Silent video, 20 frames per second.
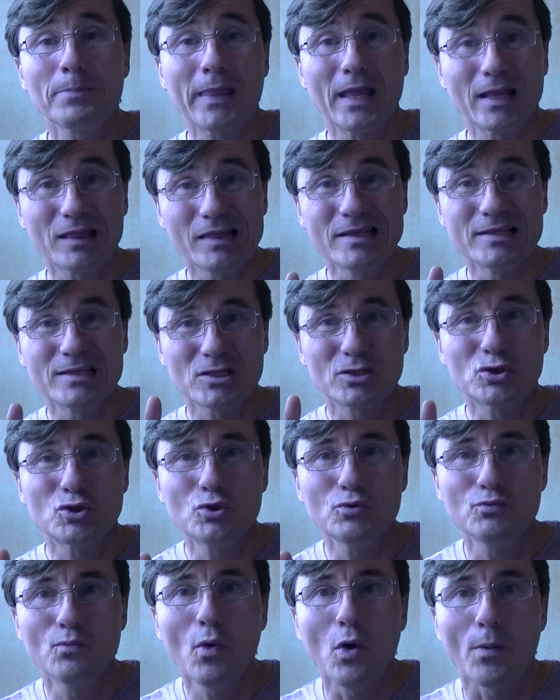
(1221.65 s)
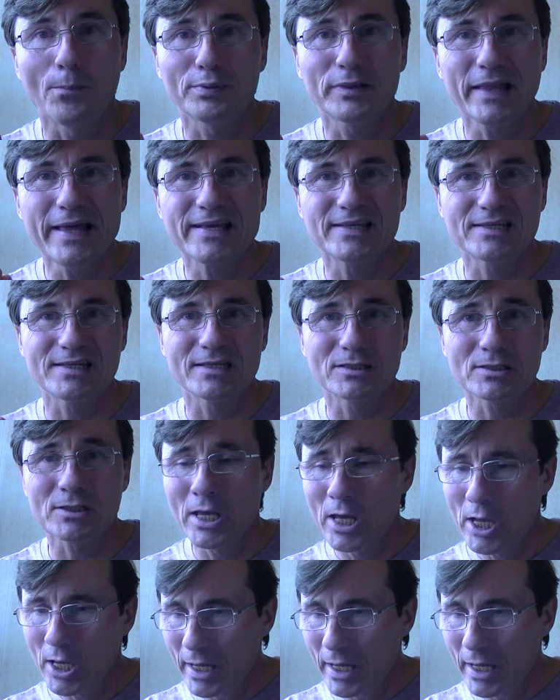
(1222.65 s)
at least 2 more places,